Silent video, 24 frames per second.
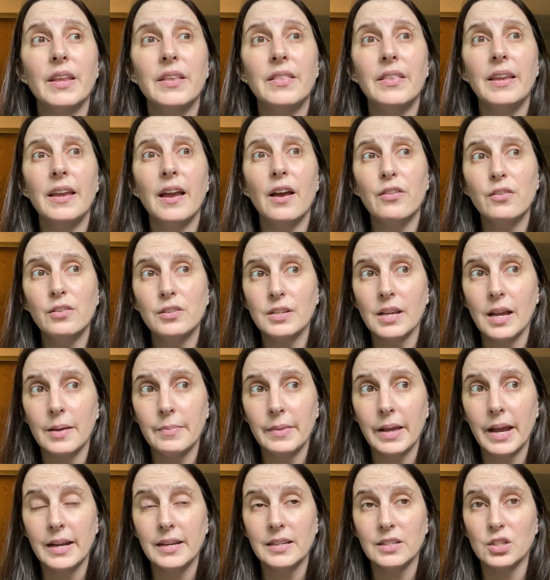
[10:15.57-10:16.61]
the other
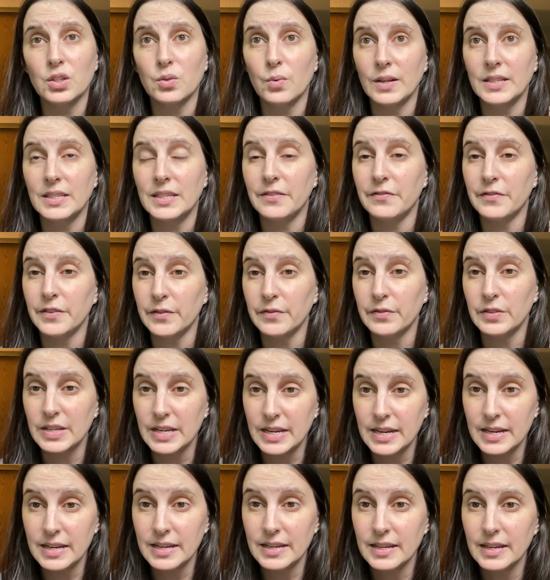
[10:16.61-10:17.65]
timeline is
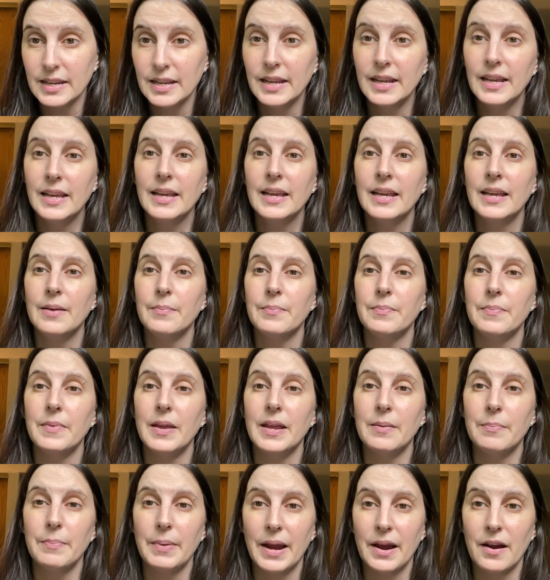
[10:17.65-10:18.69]
2015
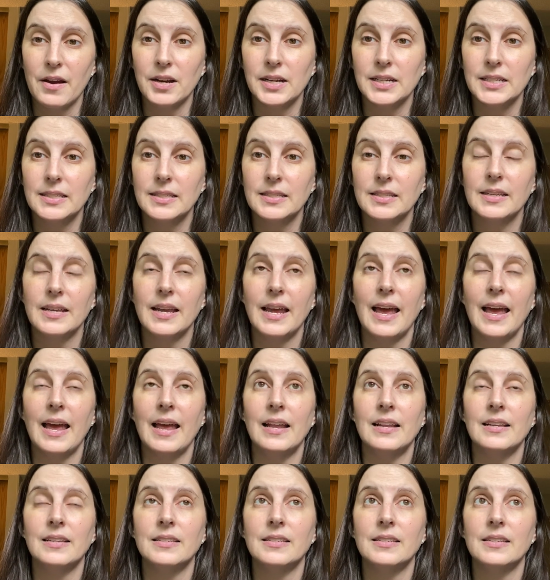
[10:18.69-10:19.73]
in Paris.
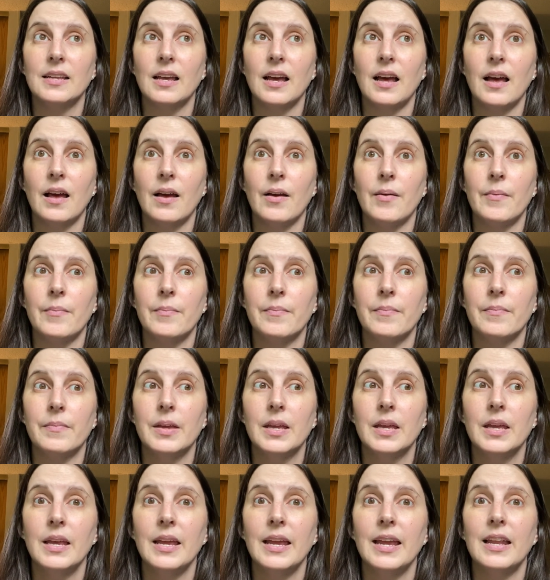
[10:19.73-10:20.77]
And
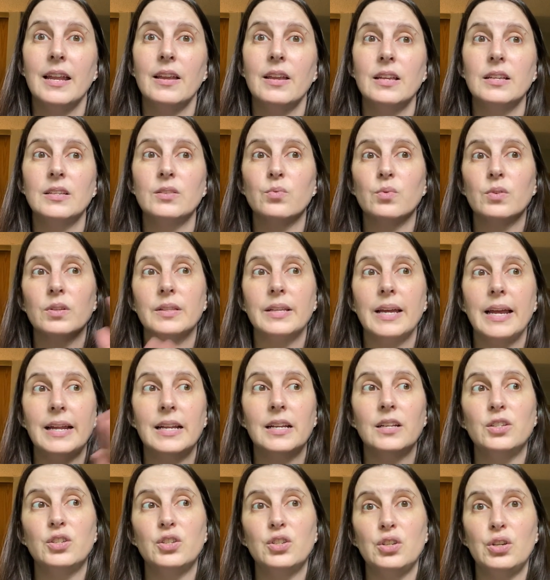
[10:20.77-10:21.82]
it is
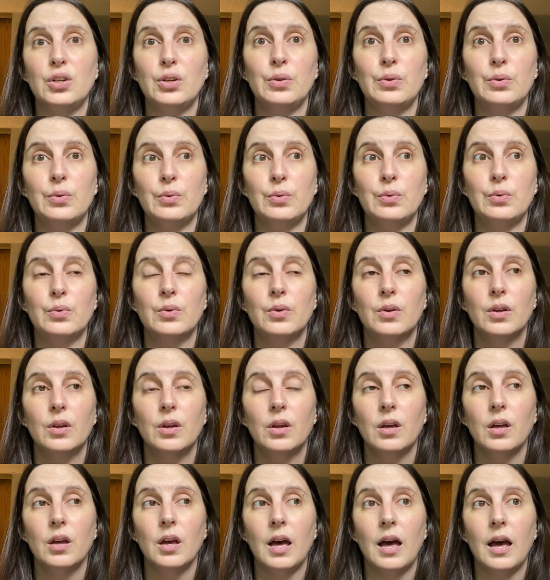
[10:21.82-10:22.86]
related to
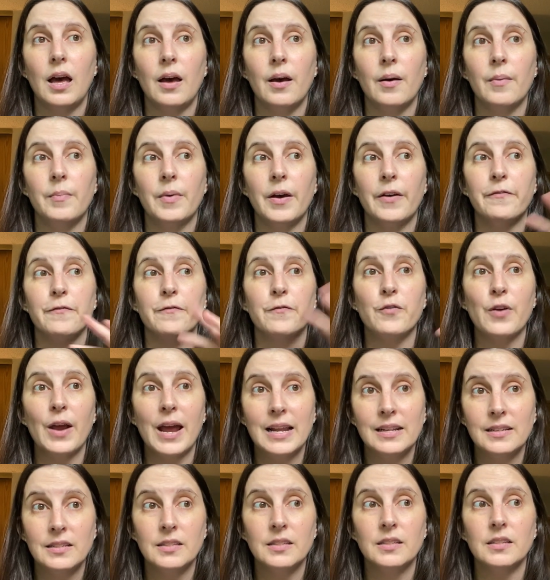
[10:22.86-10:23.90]
a
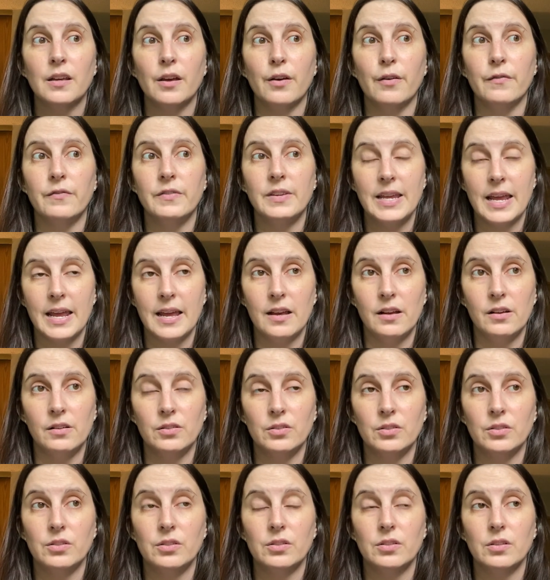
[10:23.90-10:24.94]
friend of
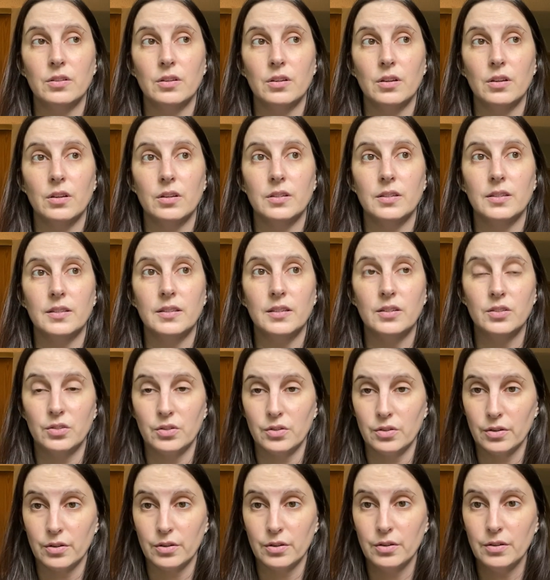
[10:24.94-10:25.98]
Yale's
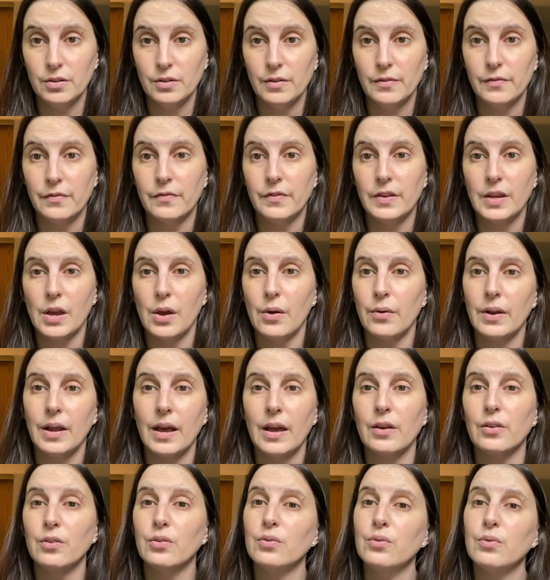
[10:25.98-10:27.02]
sister,
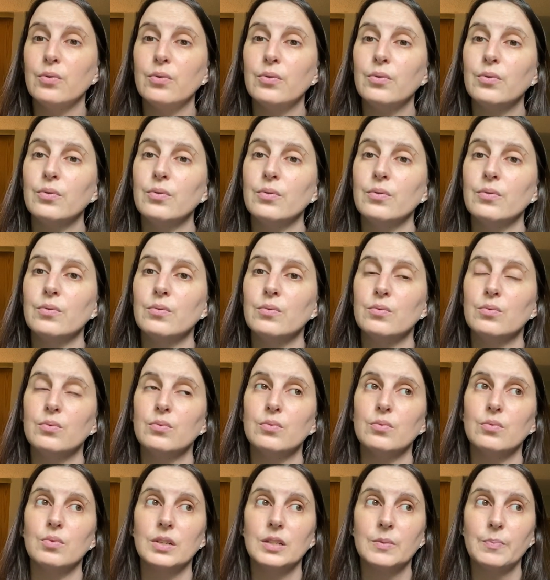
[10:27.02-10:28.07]
Fiona, who
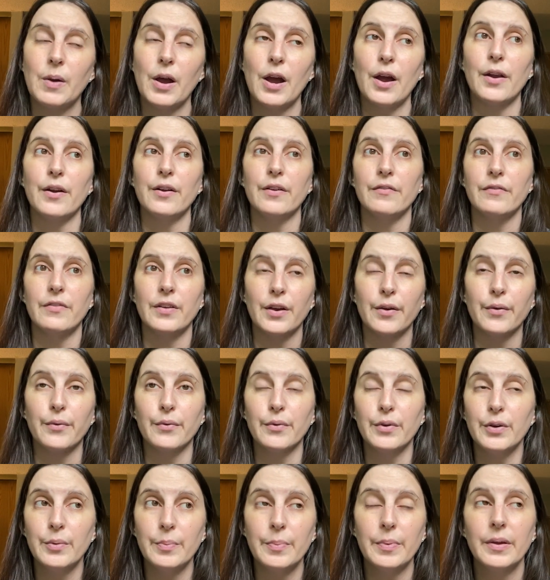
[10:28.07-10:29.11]
was part of their
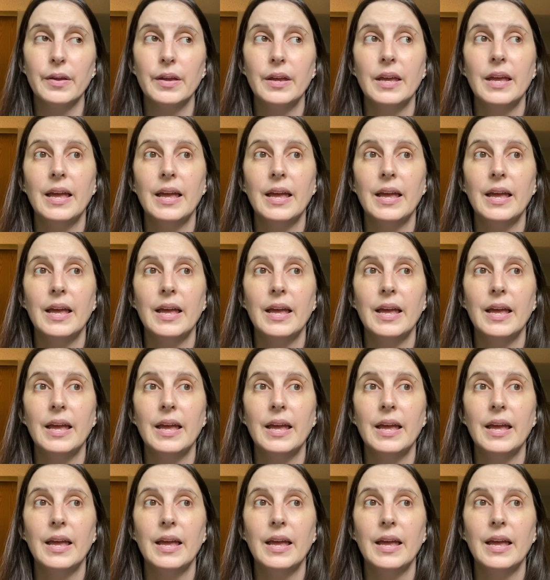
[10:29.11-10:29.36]
group,